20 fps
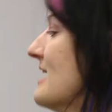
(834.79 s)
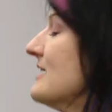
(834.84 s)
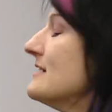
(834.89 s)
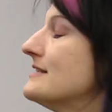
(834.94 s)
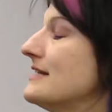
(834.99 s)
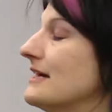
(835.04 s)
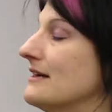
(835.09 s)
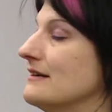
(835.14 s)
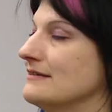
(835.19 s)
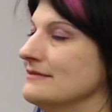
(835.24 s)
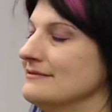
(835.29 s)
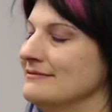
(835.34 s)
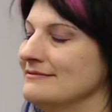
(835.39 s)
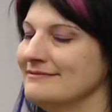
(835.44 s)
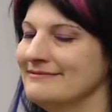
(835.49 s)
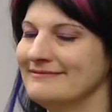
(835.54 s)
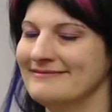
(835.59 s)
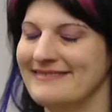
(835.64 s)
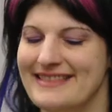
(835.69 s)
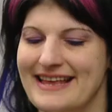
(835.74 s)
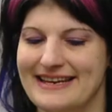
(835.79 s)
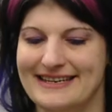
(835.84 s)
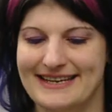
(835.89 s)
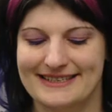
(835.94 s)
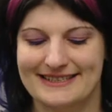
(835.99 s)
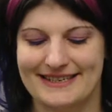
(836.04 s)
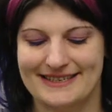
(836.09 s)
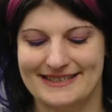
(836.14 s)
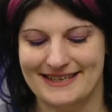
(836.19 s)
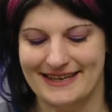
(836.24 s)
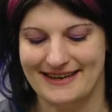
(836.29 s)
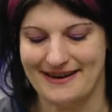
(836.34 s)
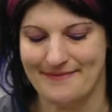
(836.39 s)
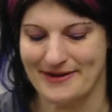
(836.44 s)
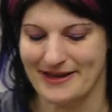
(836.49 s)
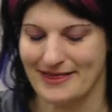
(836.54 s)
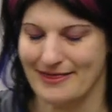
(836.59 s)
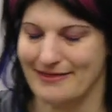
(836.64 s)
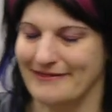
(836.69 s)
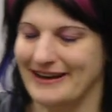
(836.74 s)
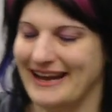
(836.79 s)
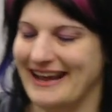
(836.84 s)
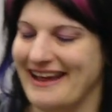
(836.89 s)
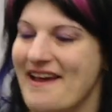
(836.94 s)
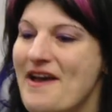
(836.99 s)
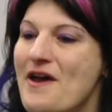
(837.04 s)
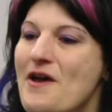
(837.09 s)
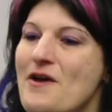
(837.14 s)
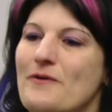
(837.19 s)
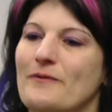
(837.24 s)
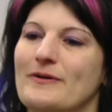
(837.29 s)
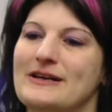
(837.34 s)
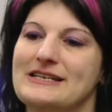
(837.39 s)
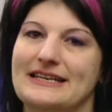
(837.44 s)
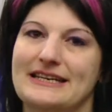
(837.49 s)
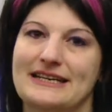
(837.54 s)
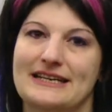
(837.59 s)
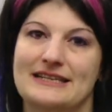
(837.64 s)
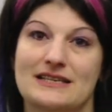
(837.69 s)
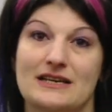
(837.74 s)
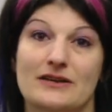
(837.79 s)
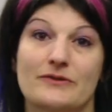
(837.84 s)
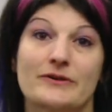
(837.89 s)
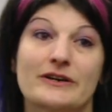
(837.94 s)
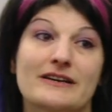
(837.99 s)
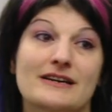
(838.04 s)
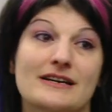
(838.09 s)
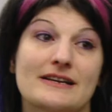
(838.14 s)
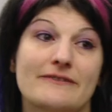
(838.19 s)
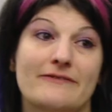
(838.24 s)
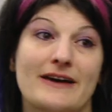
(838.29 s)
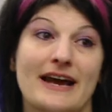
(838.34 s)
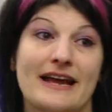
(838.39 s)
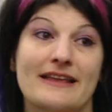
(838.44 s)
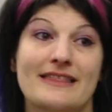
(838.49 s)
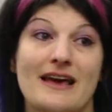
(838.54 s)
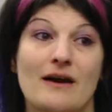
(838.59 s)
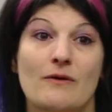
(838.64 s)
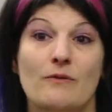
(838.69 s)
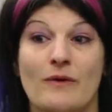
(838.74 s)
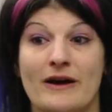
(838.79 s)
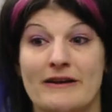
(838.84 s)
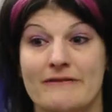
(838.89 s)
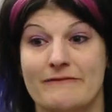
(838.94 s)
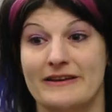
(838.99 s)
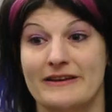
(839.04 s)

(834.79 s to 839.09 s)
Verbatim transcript: So that takes us to number three, which is in order to find that one